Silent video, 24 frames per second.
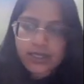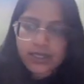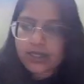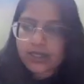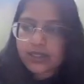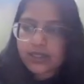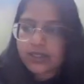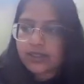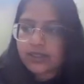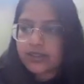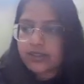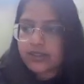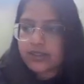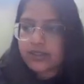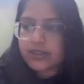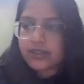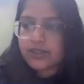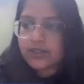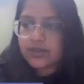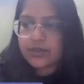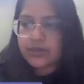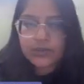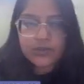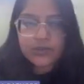Okay.
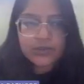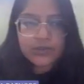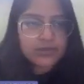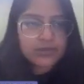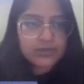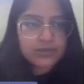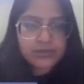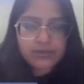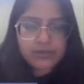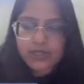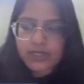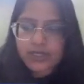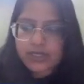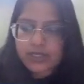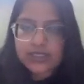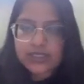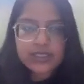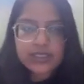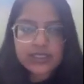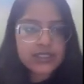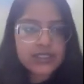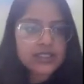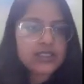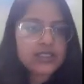So yes, the